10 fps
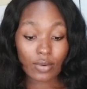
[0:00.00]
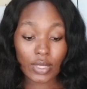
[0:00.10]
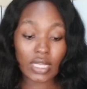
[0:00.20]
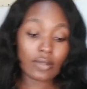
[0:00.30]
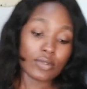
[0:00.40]

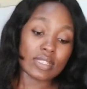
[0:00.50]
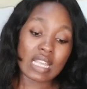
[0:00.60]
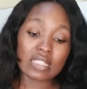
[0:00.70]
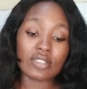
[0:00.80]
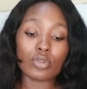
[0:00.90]
Okay, so
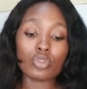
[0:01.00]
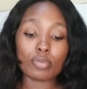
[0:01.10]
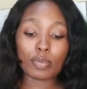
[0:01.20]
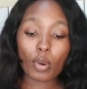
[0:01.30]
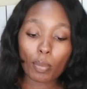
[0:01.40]
snack is going to
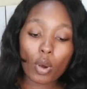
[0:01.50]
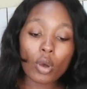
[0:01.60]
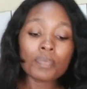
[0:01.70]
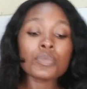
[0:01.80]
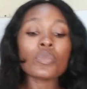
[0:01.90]
be pawpaw.